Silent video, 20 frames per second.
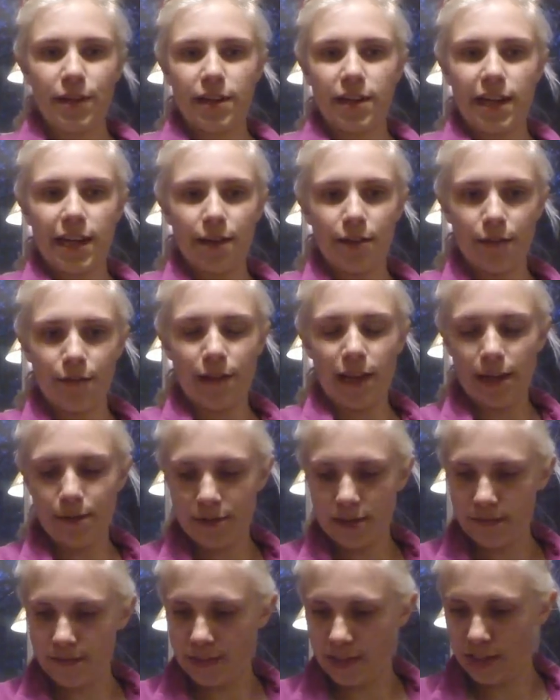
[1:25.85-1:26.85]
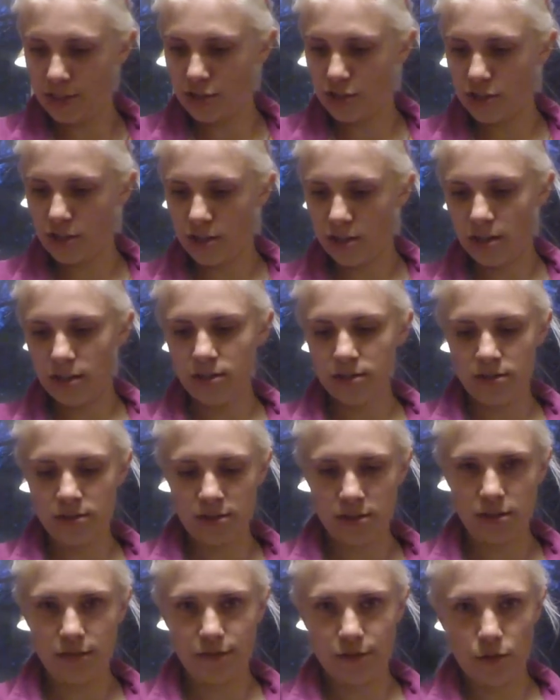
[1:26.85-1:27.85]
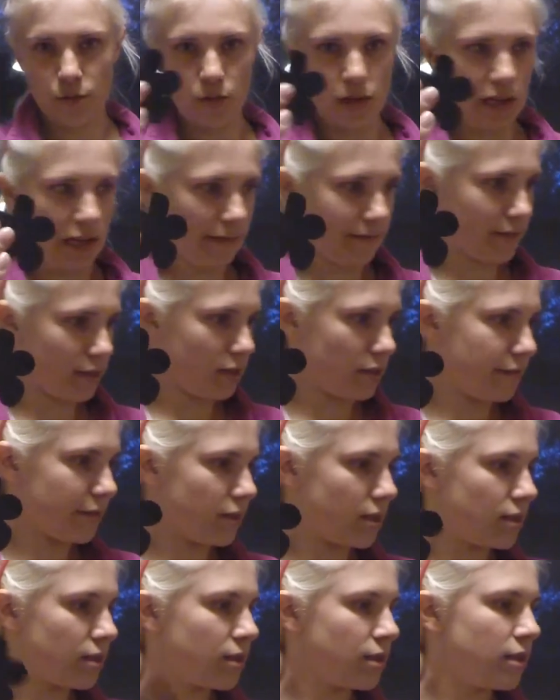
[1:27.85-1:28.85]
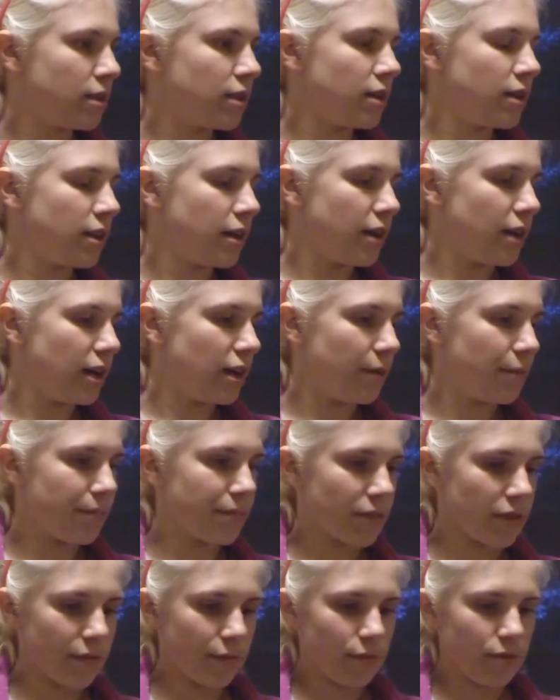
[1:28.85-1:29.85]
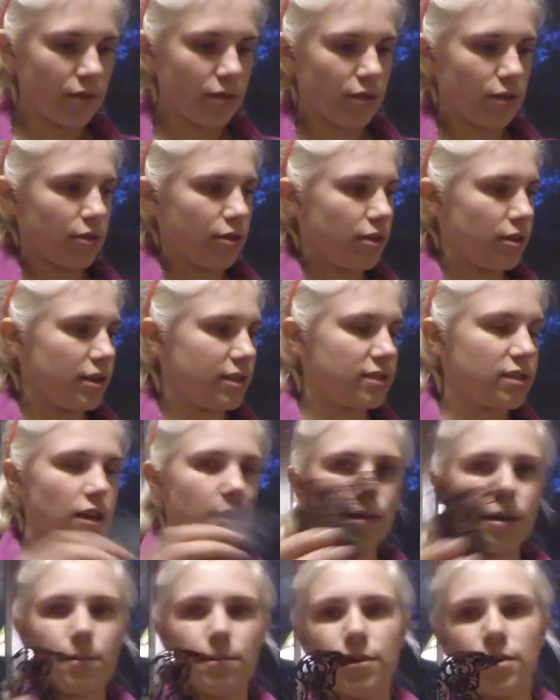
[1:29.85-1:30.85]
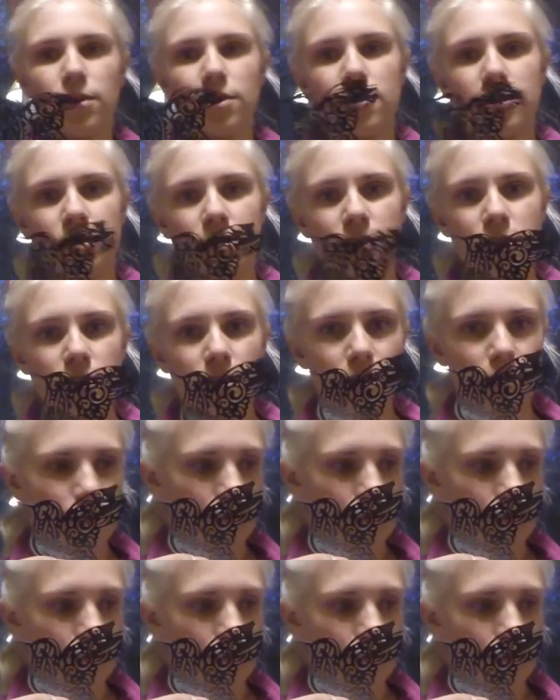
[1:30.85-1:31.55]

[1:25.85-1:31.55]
got to cut out the flowers for this jar. I've got one left over. I've also got a nice hummingbird that I